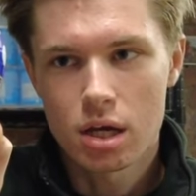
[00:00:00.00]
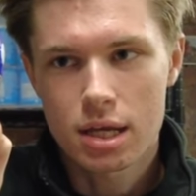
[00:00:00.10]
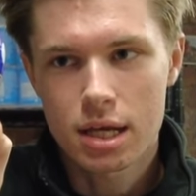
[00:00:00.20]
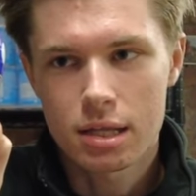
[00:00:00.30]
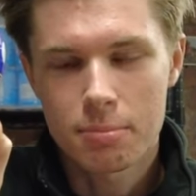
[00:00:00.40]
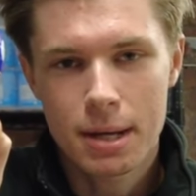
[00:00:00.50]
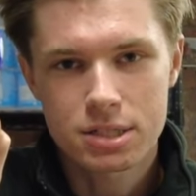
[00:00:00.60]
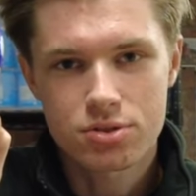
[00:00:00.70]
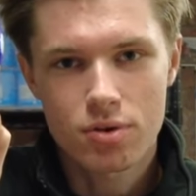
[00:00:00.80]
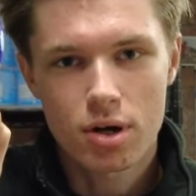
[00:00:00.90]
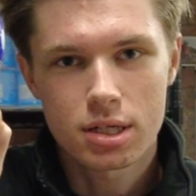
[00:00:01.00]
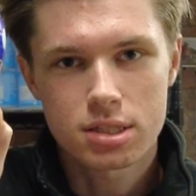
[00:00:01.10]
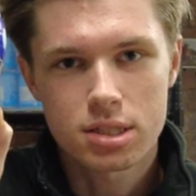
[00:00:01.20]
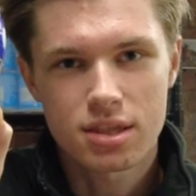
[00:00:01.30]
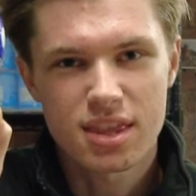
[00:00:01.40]
kind of
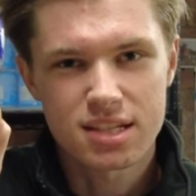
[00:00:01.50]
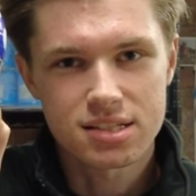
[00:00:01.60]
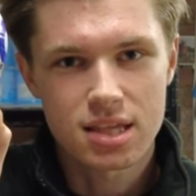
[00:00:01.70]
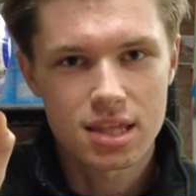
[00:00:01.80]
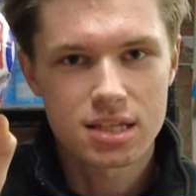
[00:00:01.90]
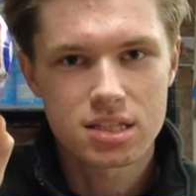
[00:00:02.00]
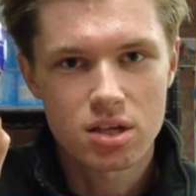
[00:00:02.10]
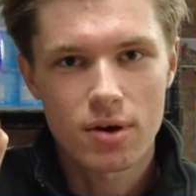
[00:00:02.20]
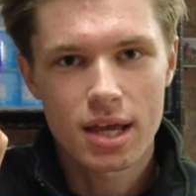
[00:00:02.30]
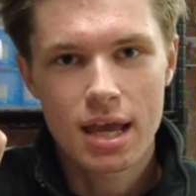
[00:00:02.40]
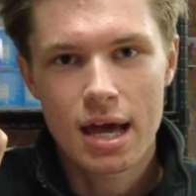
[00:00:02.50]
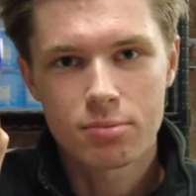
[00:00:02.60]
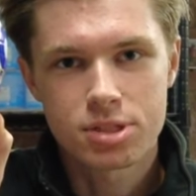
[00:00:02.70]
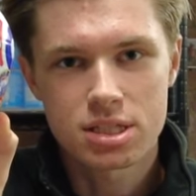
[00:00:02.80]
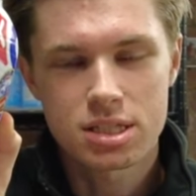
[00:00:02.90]
pasteurized and things in this, so it
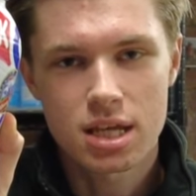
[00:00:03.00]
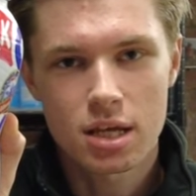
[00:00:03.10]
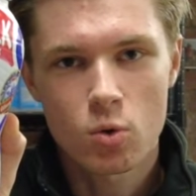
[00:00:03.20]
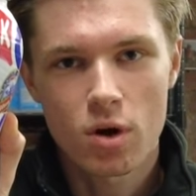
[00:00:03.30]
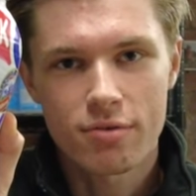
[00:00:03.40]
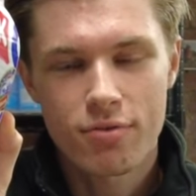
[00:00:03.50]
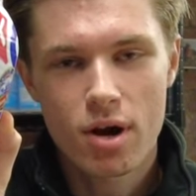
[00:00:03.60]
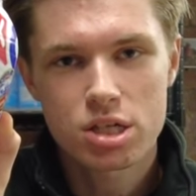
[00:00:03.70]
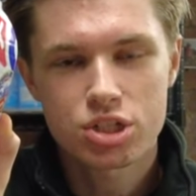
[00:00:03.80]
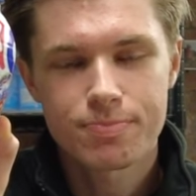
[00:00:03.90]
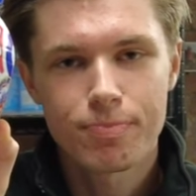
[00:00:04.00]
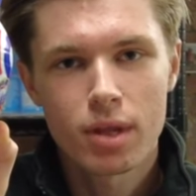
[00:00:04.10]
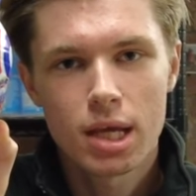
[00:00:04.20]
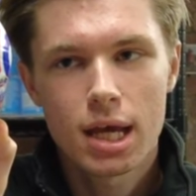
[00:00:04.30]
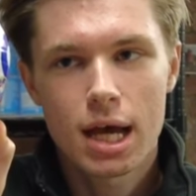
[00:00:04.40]
helps it stay quite fresh.
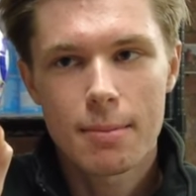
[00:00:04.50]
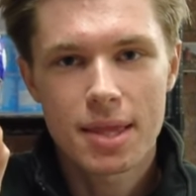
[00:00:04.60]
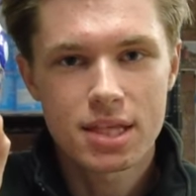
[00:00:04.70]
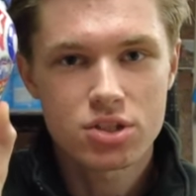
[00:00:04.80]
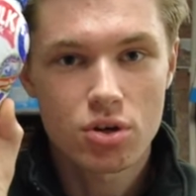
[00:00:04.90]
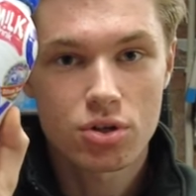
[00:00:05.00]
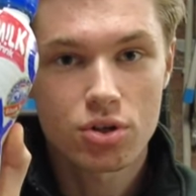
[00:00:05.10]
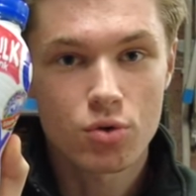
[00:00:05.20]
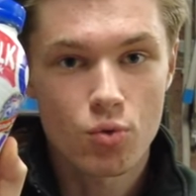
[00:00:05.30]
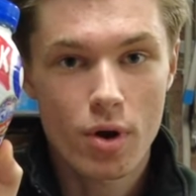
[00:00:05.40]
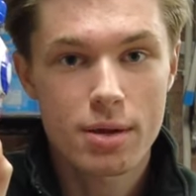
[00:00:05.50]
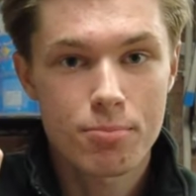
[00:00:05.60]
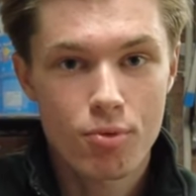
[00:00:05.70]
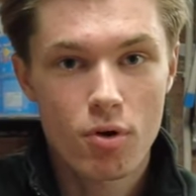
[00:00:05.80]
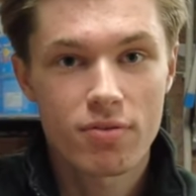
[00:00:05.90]
And these are another great
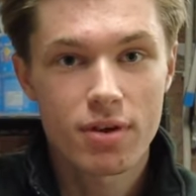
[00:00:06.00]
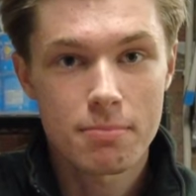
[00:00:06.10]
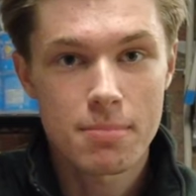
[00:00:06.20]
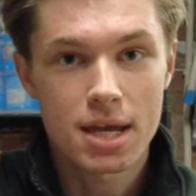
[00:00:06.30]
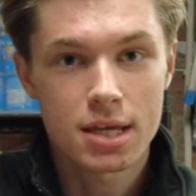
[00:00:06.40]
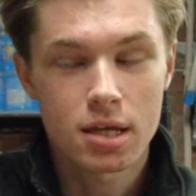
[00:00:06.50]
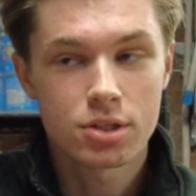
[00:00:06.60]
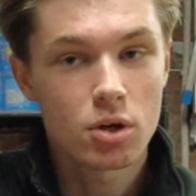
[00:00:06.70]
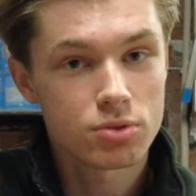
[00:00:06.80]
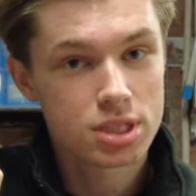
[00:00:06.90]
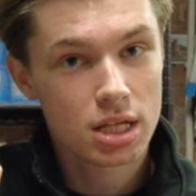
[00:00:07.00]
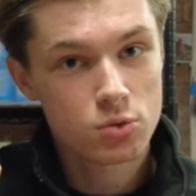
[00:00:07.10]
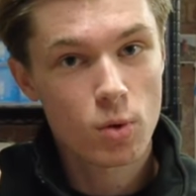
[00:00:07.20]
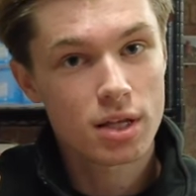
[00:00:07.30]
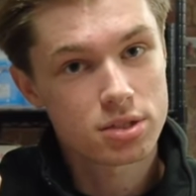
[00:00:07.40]
profit maker. Don't sell as
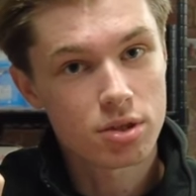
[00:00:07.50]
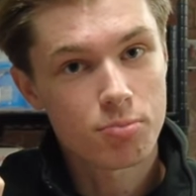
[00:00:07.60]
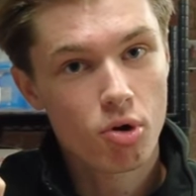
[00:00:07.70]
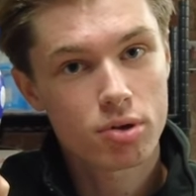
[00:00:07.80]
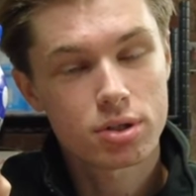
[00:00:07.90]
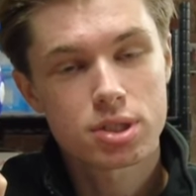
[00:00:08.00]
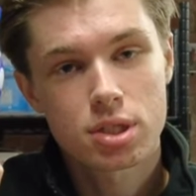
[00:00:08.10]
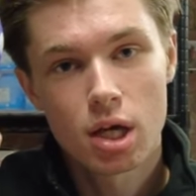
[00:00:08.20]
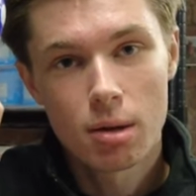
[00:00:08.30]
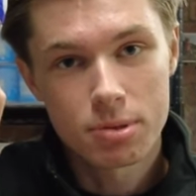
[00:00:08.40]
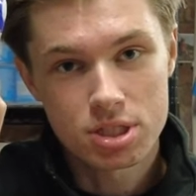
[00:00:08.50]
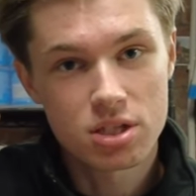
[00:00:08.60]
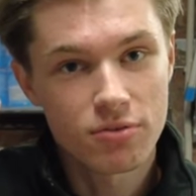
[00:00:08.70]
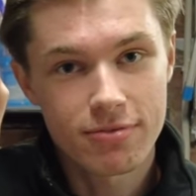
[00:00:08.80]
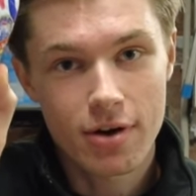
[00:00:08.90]
well as other products, but
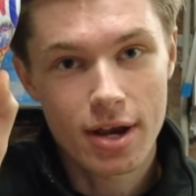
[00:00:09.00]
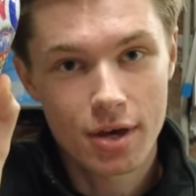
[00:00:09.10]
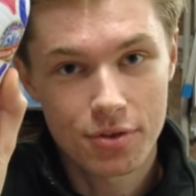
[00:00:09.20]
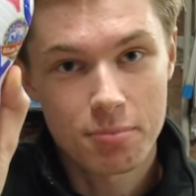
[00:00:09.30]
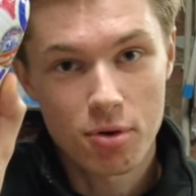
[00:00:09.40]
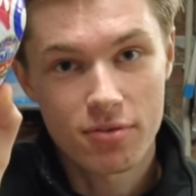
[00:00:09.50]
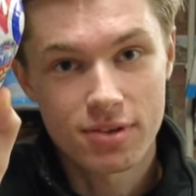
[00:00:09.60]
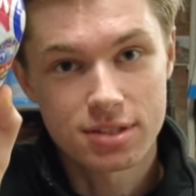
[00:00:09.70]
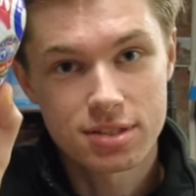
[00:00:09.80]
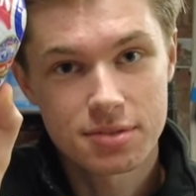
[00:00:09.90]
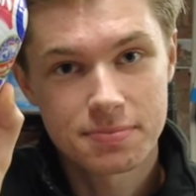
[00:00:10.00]
still very healthy profits.